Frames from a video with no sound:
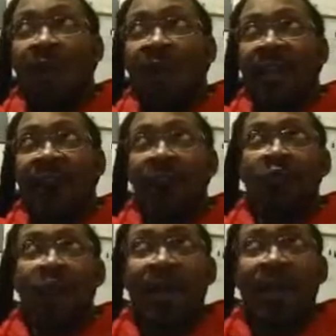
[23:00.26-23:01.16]
in the
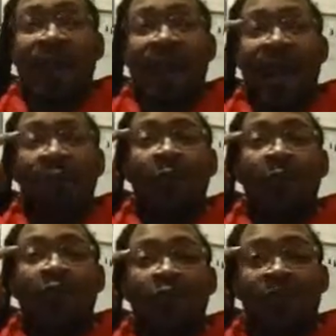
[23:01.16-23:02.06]
situations by what
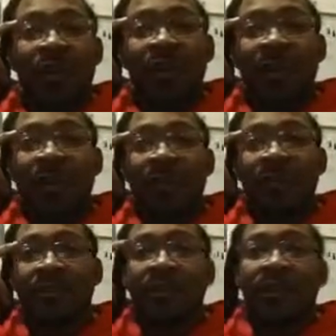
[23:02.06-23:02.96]
you
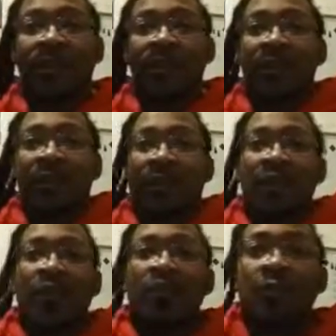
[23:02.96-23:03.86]
realize.
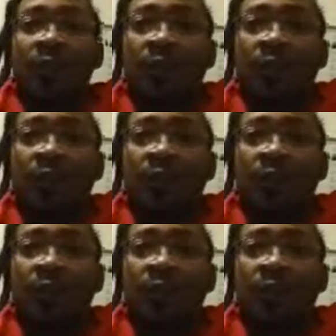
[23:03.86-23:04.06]
Yo,